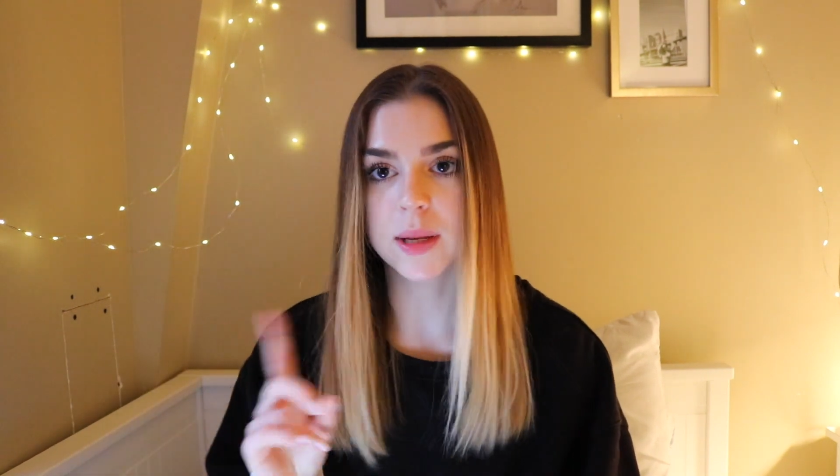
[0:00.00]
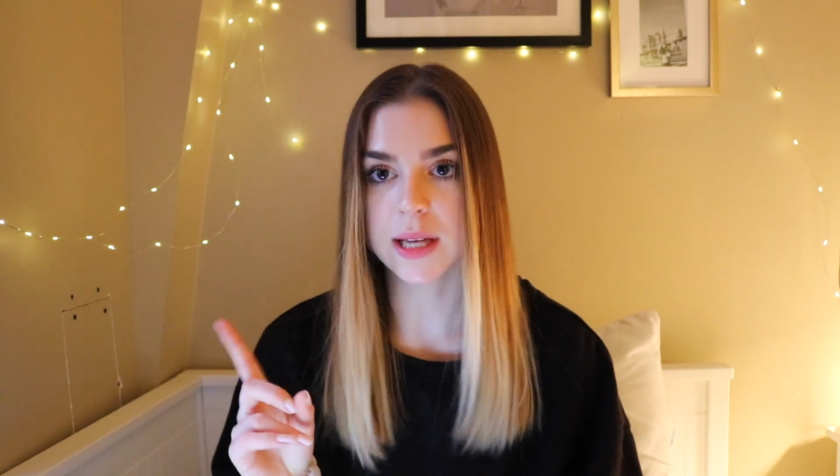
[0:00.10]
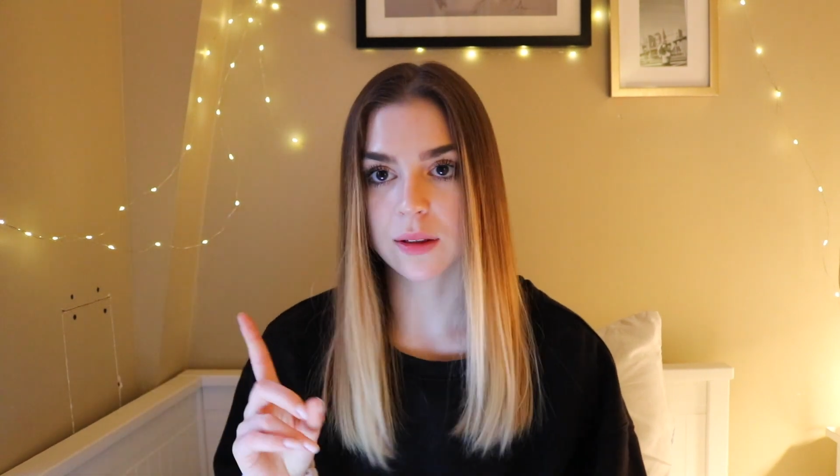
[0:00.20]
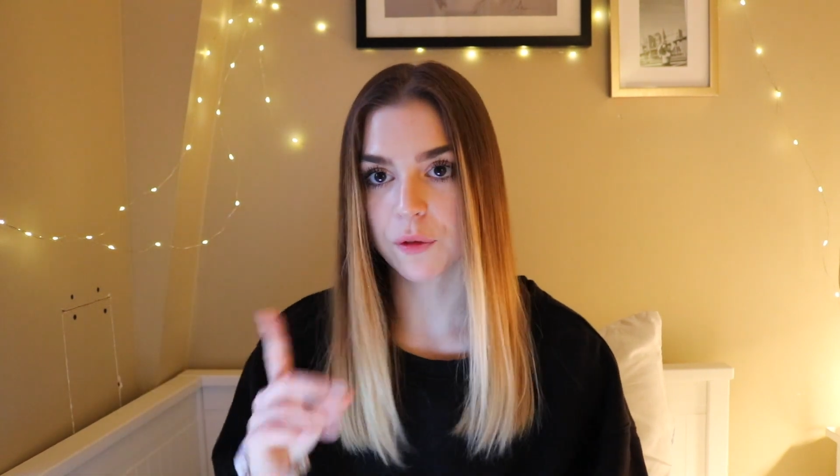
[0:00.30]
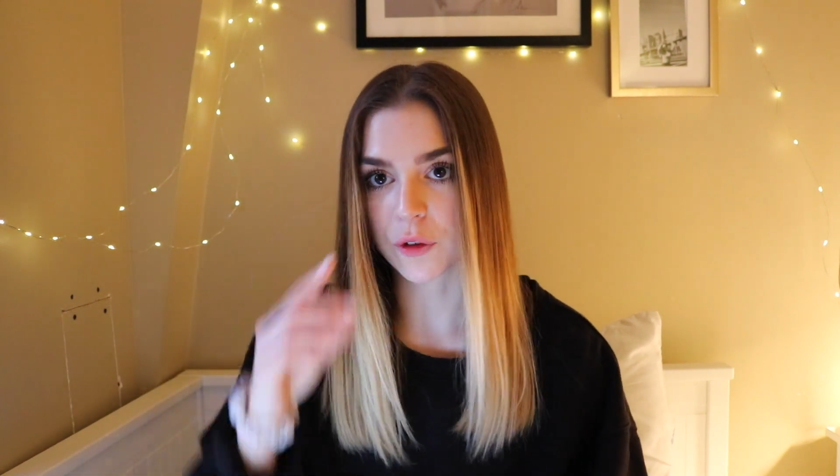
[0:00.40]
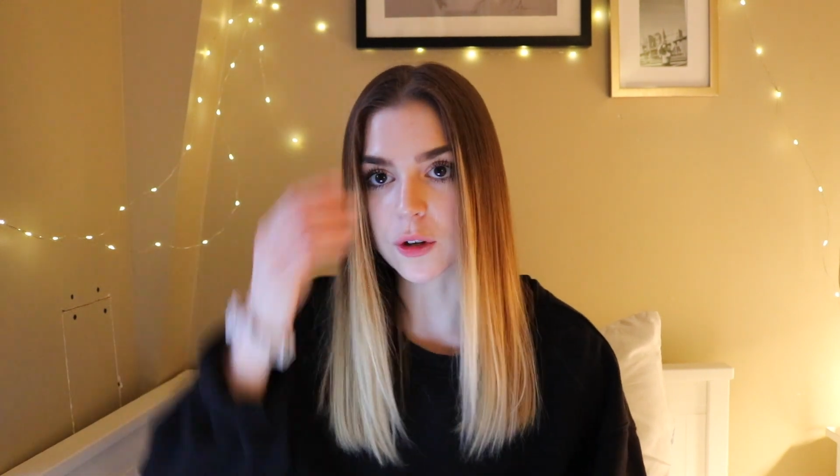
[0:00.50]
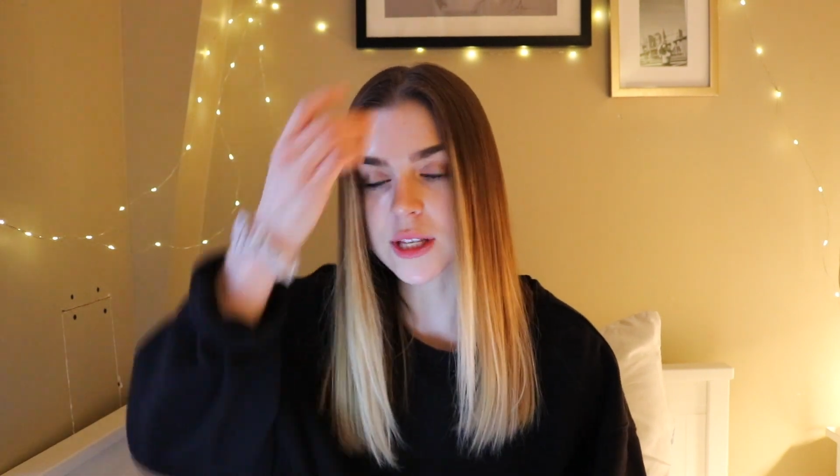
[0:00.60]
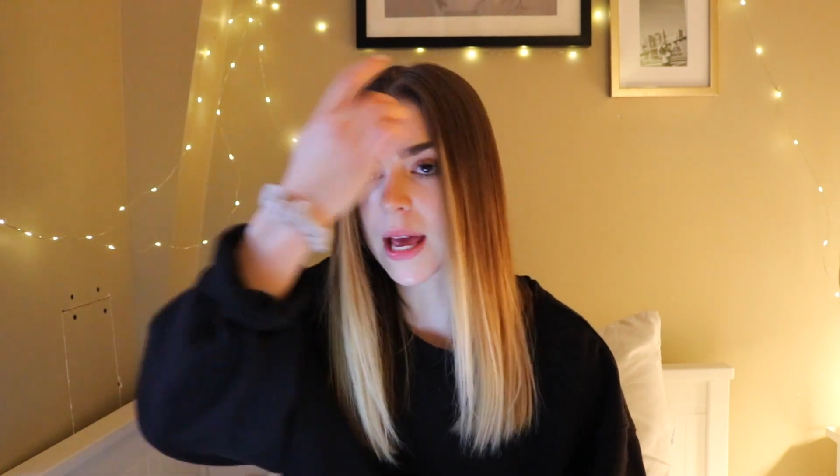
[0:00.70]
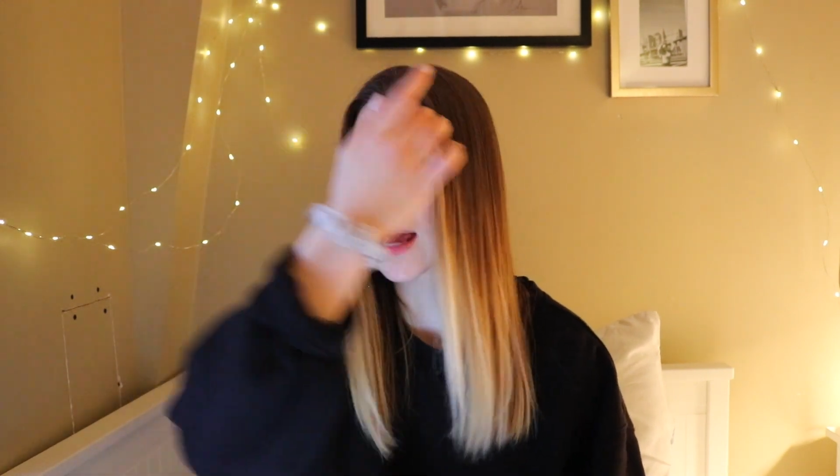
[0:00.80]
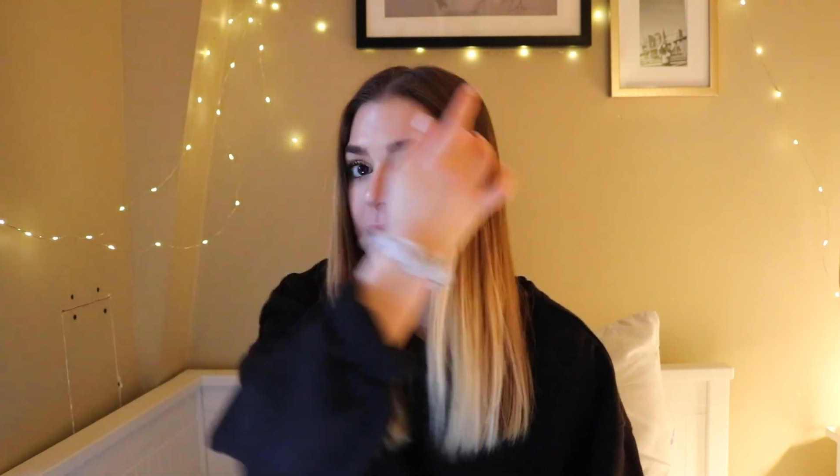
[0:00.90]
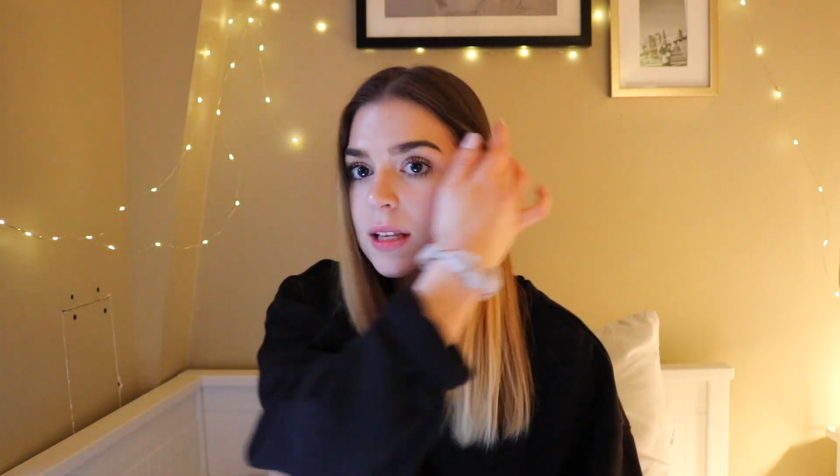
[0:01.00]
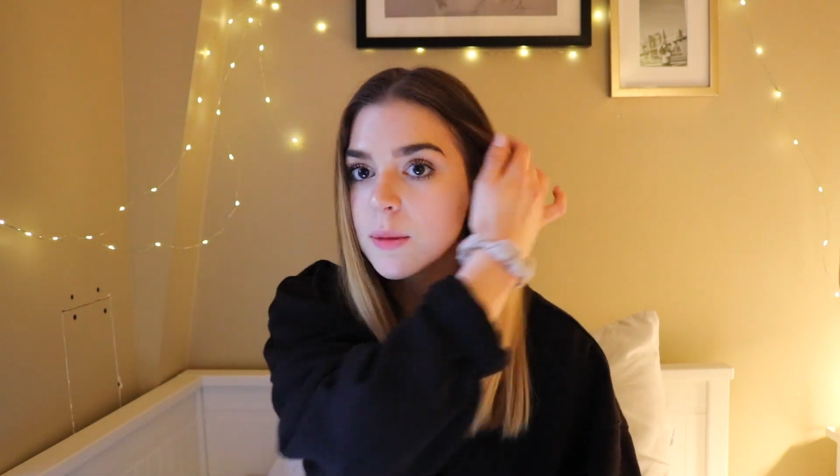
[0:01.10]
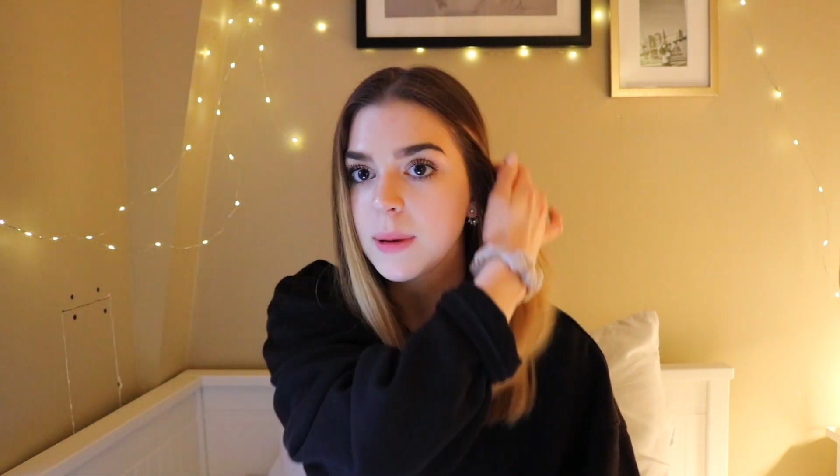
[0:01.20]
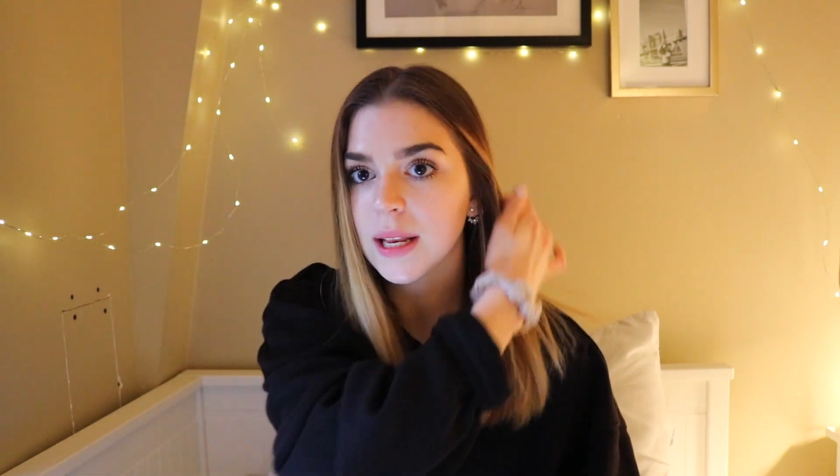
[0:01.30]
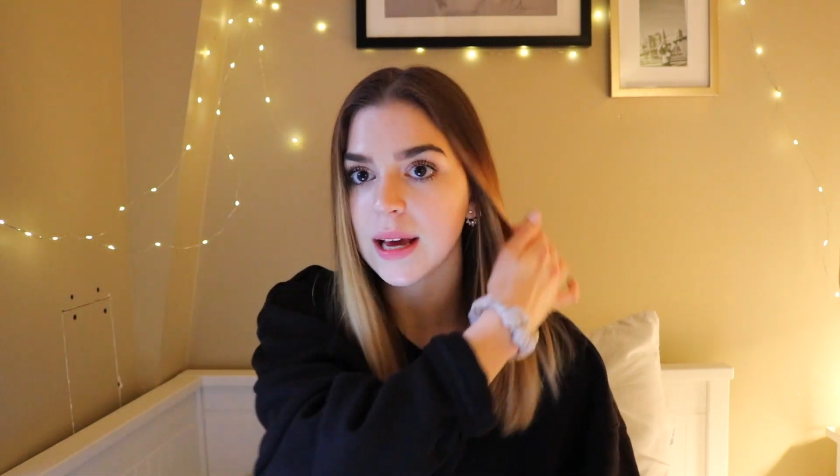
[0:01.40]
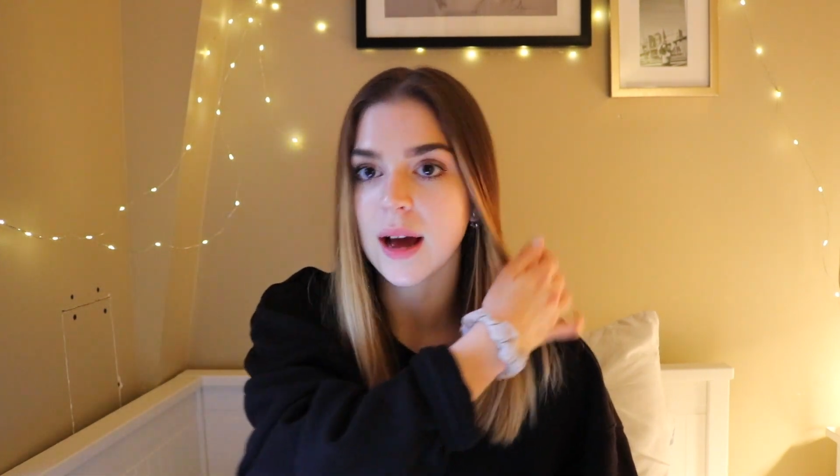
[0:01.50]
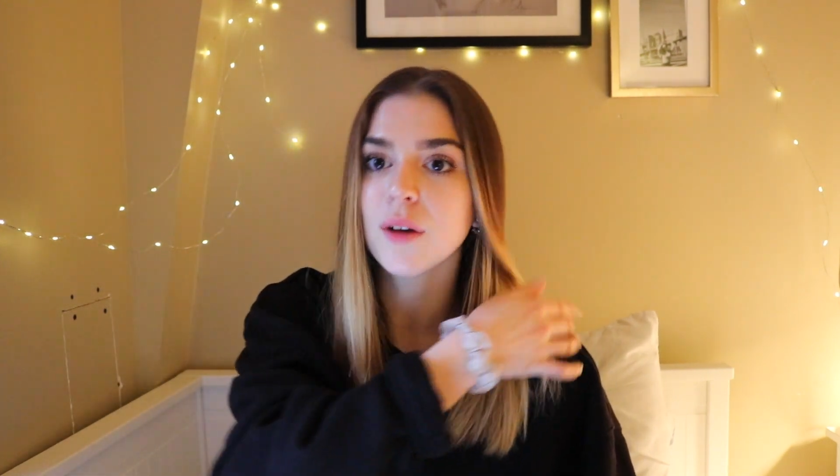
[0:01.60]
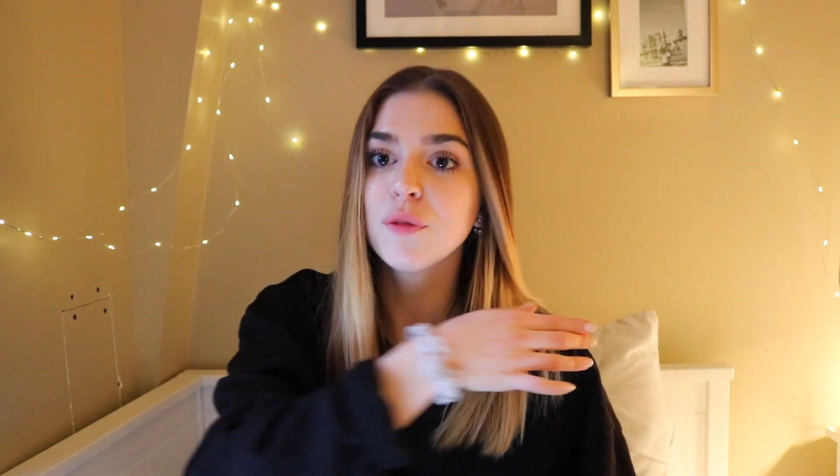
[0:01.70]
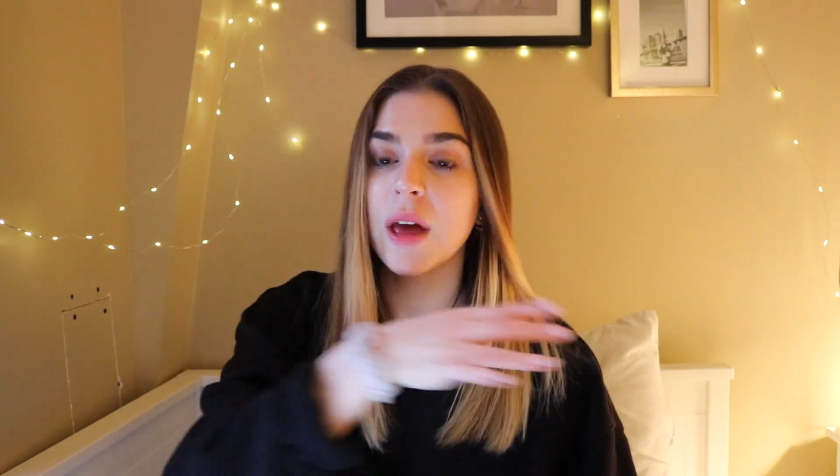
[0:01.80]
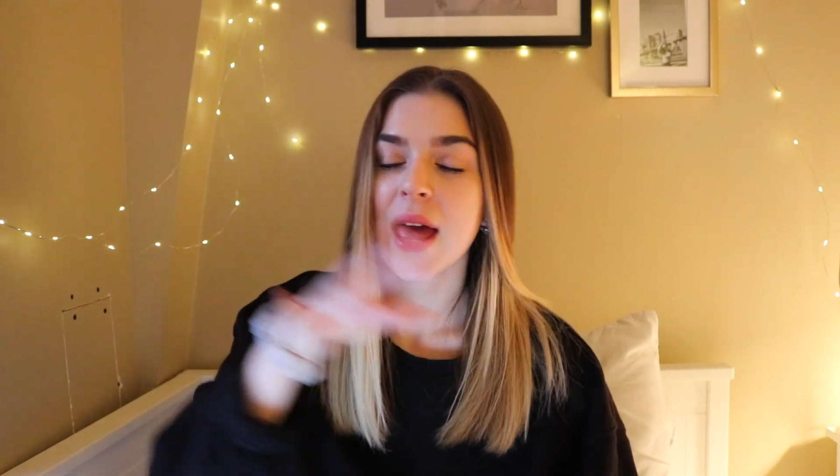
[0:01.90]
It's like the first thing, it's a
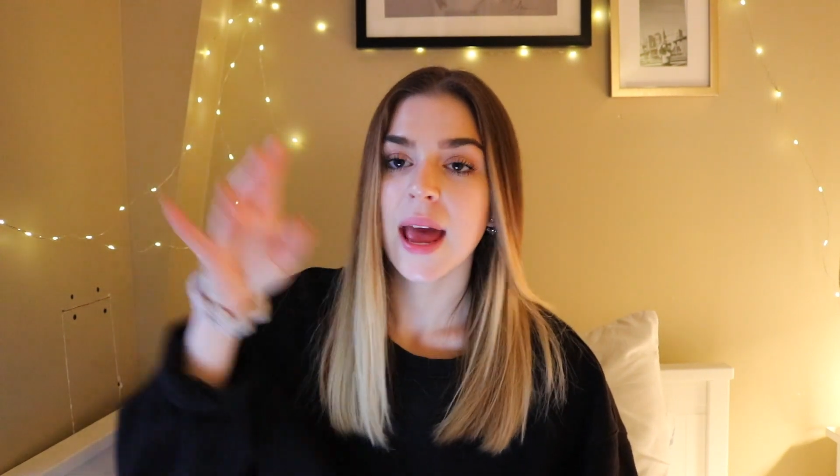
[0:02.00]
PDF,